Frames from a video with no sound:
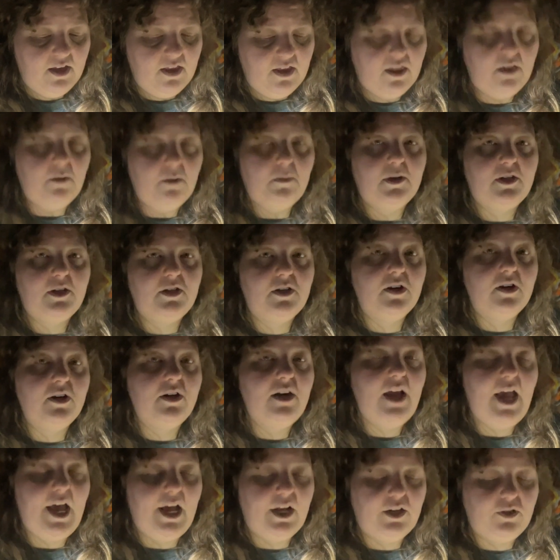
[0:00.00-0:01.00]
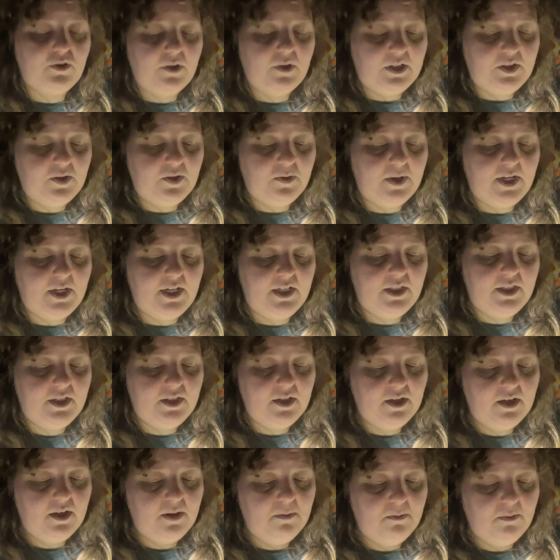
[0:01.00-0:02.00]
The return address reads,
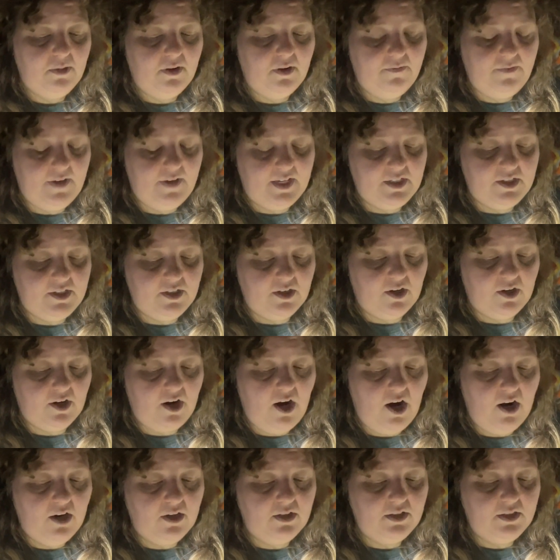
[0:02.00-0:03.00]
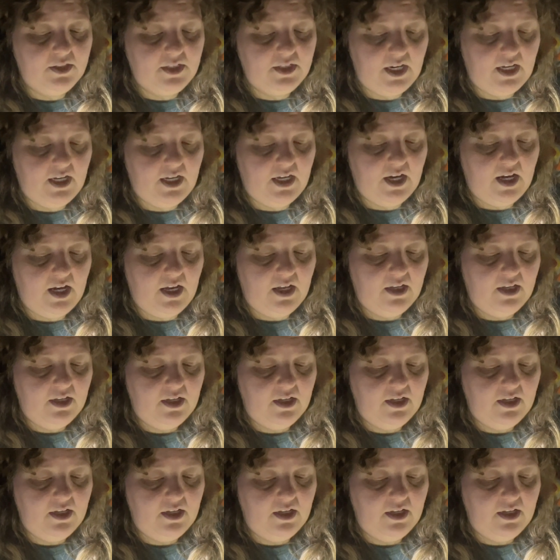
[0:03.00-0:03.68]
Professor Carl Zinka,